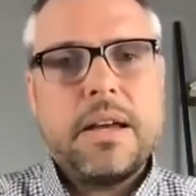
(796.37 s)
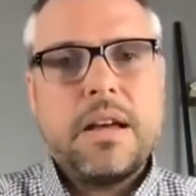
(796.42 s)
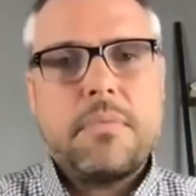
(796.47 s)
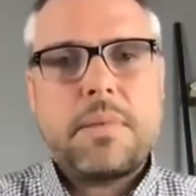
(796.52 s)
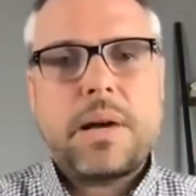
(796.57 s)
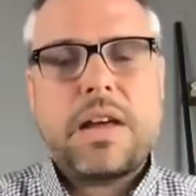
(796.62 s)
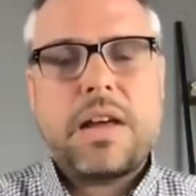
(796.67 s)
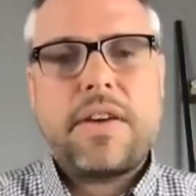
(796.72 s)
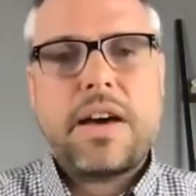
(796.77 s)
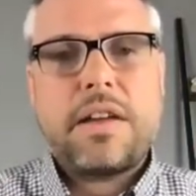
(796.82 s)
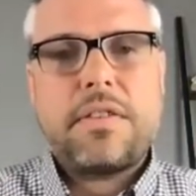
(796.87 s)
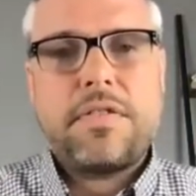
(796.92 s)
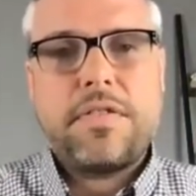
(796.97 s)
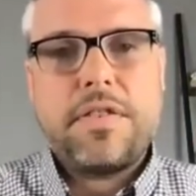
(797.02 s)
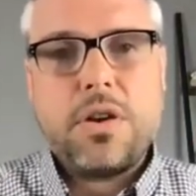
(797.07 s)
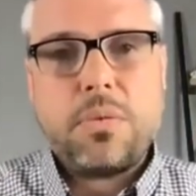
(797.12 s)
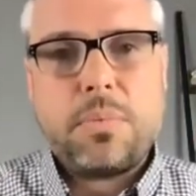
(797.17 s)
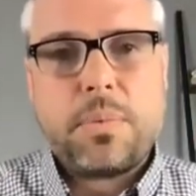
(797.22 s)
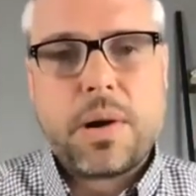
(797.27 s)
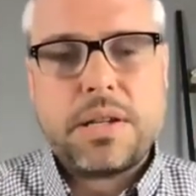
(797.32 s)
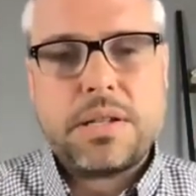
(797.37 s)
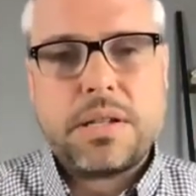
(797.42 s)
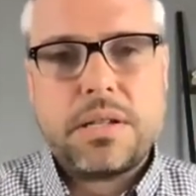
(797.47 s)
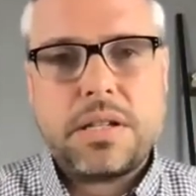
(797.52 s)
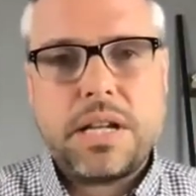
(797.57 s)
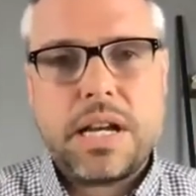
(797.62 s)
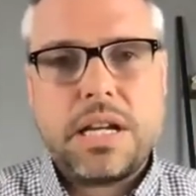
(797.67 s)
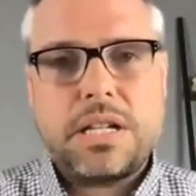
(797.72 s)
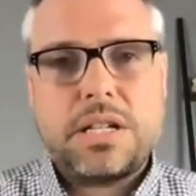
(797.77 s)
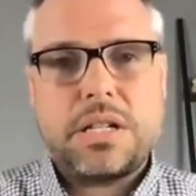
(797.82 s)
but I've had a few
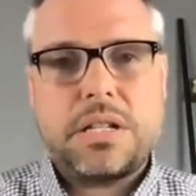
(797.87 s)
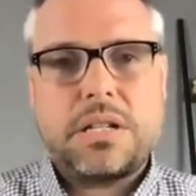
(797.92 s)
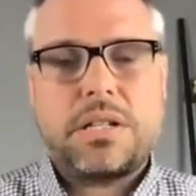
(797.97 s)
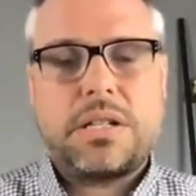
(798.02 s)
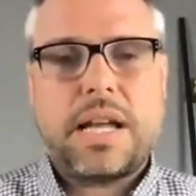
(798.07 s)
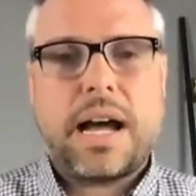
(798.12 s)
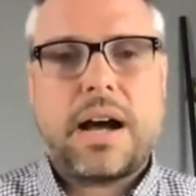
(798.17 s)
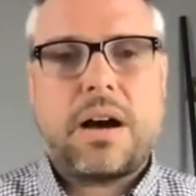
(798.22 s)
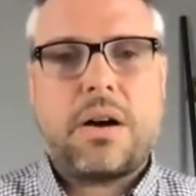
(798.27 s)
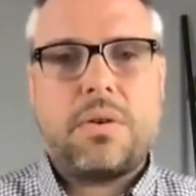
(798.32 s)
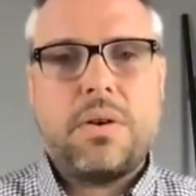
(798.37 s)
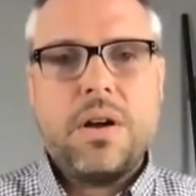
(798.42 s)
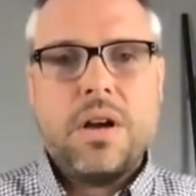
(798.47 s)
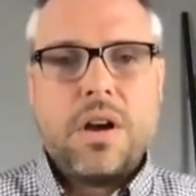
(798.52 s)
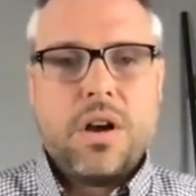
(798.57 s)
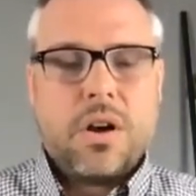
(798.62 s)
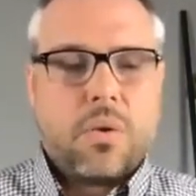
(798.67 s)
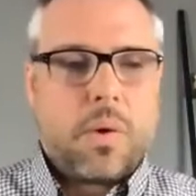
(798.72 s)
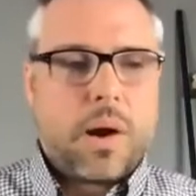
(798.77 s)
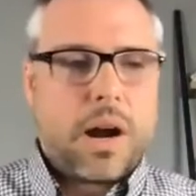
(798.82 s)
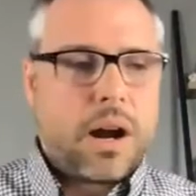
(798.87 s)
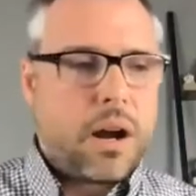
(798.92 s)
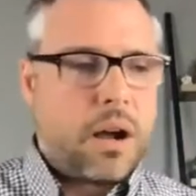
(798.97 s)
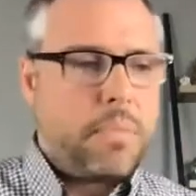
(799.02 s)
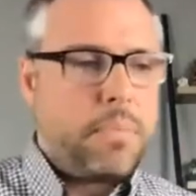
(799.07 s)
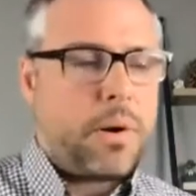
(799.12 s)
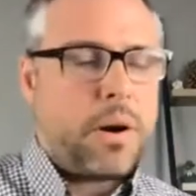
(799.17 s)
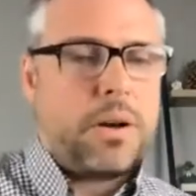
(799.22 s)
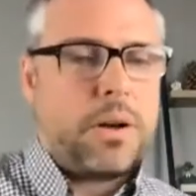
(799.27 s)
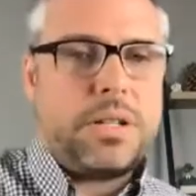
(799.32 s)
presentations now where a
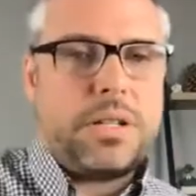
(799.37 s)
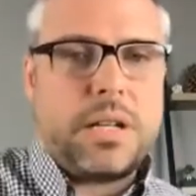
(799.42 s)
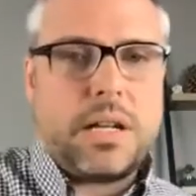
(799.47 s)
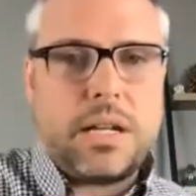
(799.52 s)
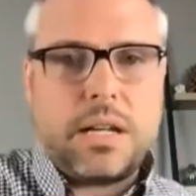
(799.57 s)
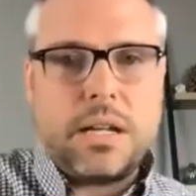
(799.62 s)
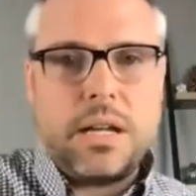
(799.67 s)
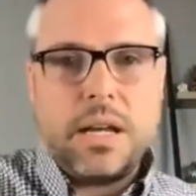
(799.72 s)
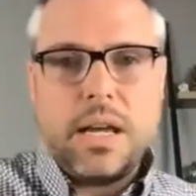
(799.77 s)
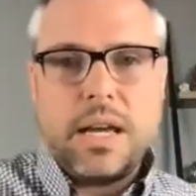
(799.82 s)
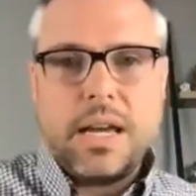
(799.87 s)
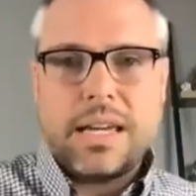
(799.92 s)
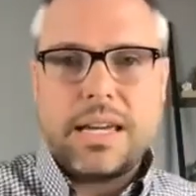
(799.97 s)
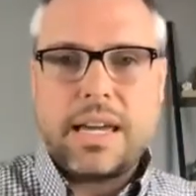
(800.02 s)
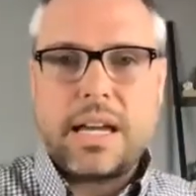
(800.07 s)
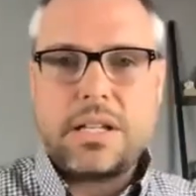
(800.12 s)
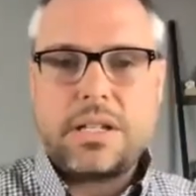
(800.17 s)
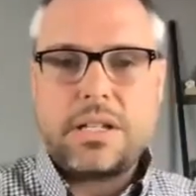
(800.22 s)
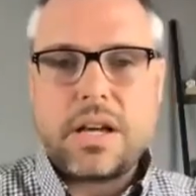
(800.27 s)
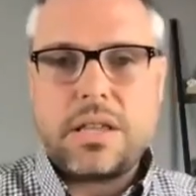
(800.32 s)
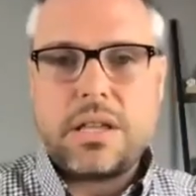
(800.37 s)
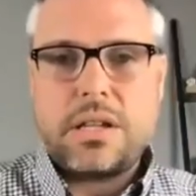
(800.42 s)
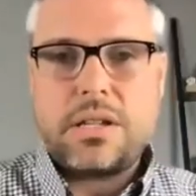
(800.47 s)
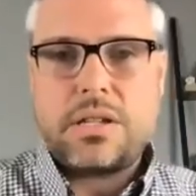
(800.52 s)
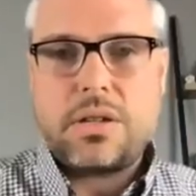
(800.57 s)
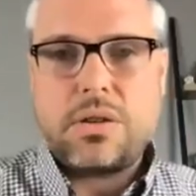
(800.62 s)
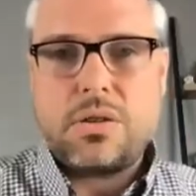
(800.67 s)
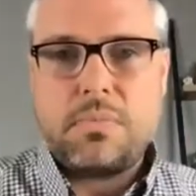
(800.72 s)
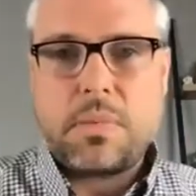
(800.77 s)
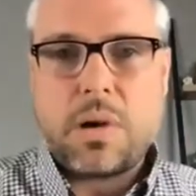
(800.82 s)
person gets on the
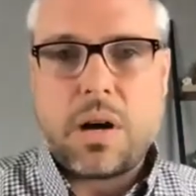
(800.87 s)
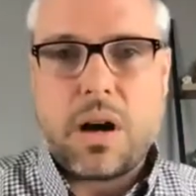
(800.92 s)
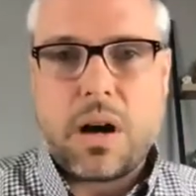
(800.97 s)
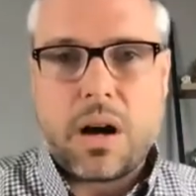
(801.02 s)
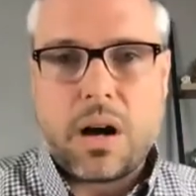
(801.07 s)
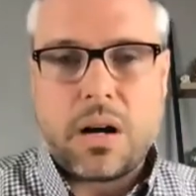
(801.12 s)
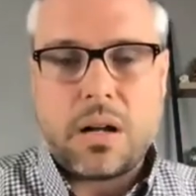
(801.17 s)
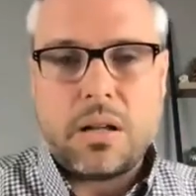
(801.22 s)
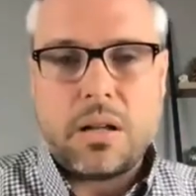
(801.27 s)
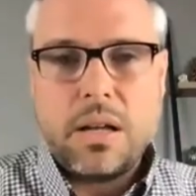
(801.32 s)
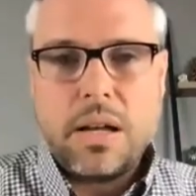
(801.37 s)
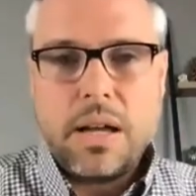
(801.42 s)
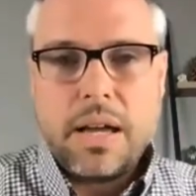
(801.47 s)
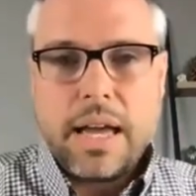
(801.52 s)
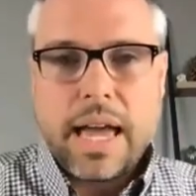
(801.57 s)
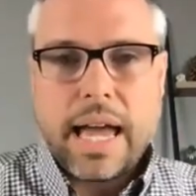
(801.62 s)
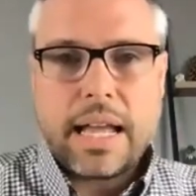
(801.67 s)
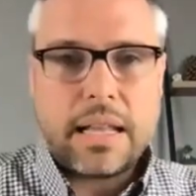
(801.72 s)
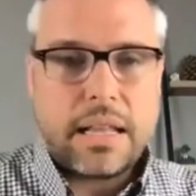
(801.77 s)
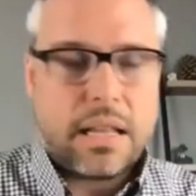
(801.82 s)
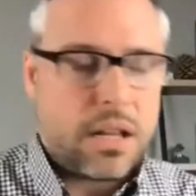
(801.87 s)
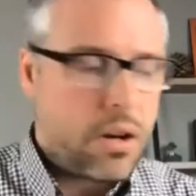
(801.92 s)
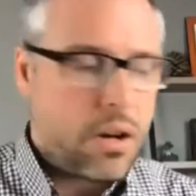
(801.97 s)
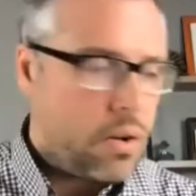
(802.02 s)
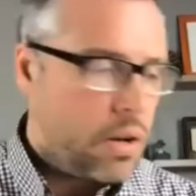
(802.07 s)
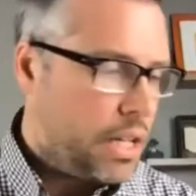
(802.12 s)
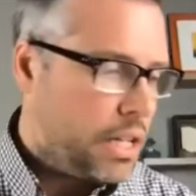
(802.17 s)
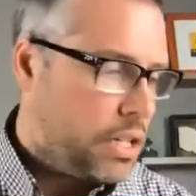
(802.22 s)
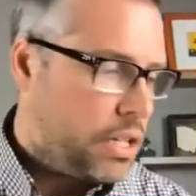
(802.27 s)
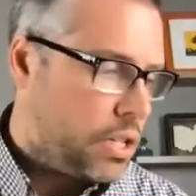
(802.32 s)
Zoom call and
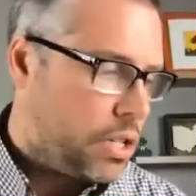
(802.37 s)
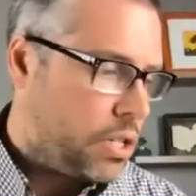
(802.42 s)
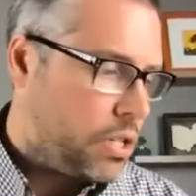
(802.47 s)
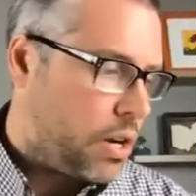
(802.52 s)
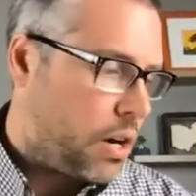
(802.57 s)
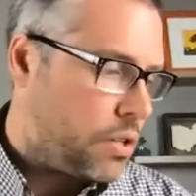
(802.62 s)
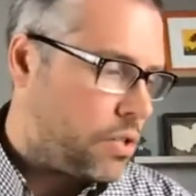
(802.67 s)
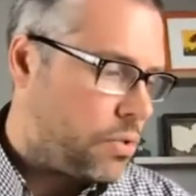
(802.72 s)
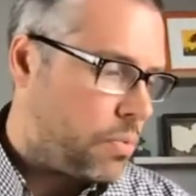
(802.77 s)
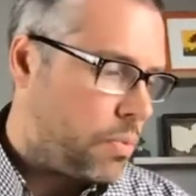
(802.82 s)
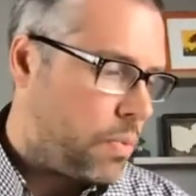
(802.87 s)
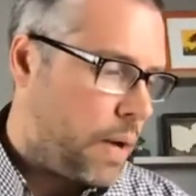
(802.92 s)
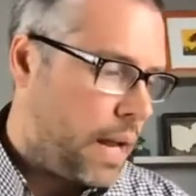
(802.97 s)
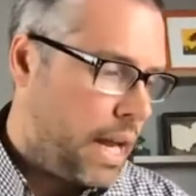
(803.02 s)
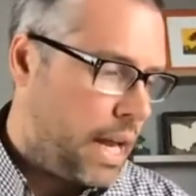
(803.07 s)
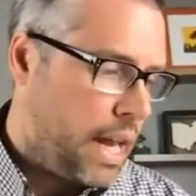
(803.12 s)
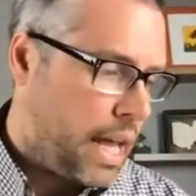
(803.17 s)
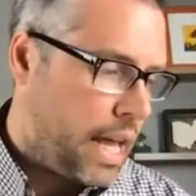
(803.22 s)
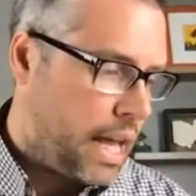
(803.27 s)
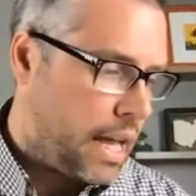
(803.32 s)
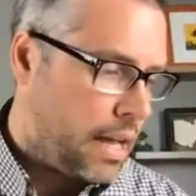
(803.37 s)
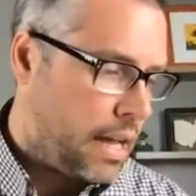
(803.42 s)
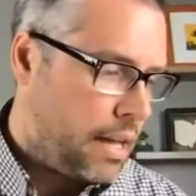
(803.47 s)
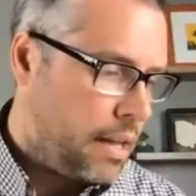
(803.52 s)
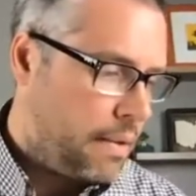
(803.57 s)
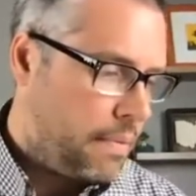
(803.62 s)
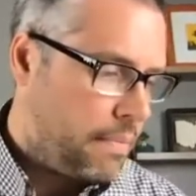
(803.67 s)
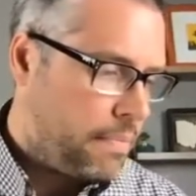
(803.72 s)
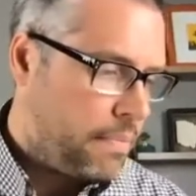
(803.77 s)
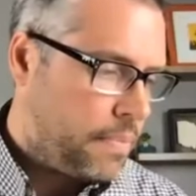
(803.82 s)
literally just starts reading
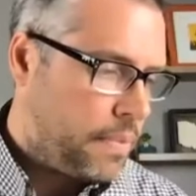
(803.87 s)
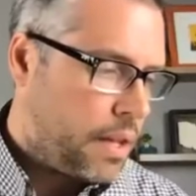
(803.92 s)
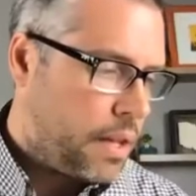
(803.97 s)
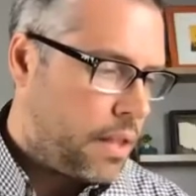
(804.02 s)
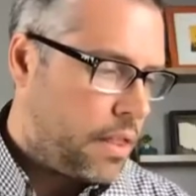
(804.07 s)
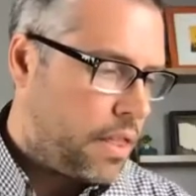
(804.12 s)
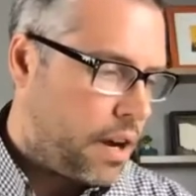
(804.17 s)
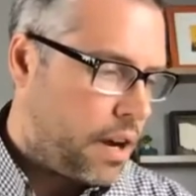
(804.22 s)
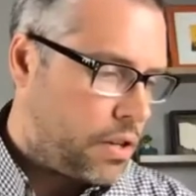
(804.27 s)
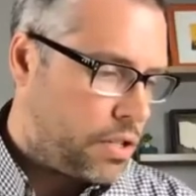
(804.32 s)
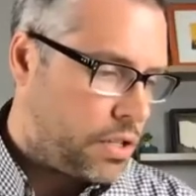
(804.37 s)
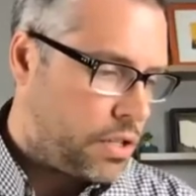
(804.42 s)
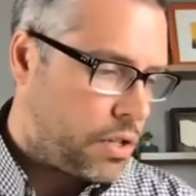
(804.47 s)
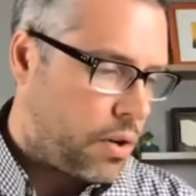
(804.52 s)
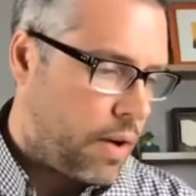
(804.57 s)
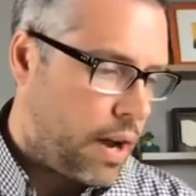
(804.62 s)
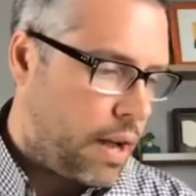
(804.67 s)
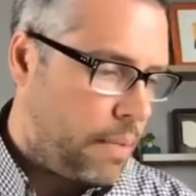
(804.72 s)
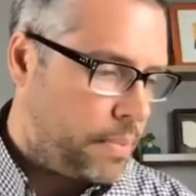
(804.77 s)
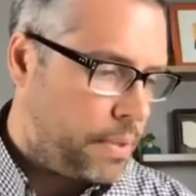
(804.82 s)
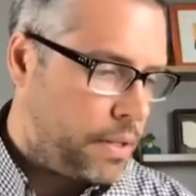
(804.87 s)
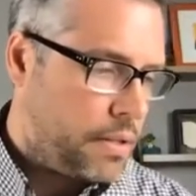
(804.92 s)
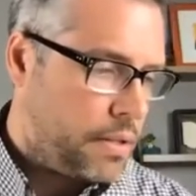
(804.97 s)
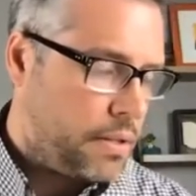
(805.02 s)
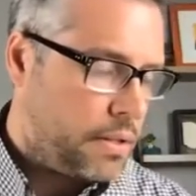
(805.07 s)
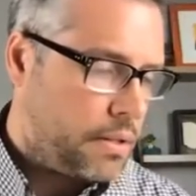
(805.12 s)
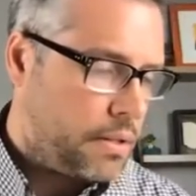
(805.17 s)
their script,